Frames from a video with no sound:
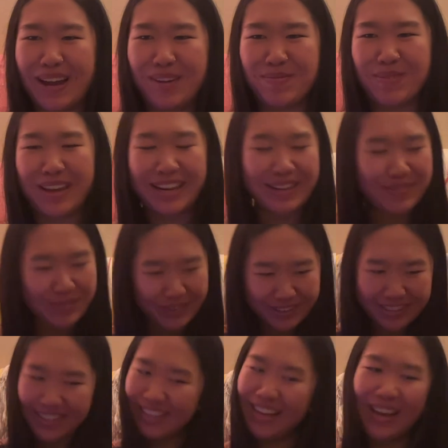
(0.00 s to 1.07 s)

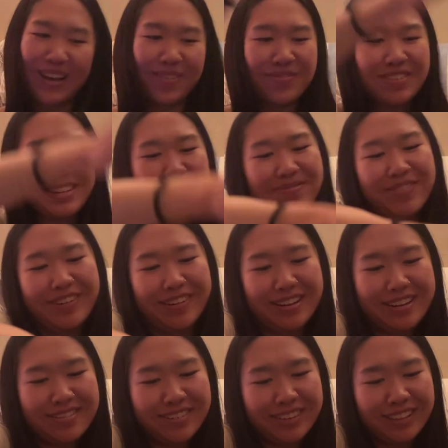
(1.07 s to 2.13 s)

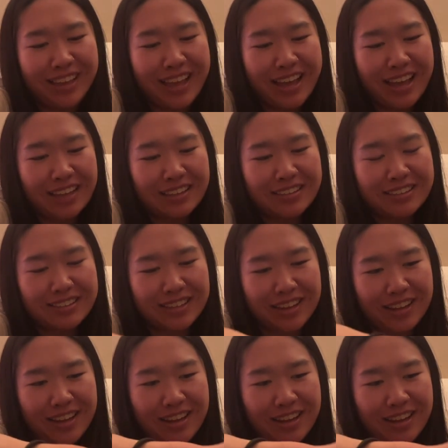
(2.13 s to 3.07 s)
Pretty relaxed.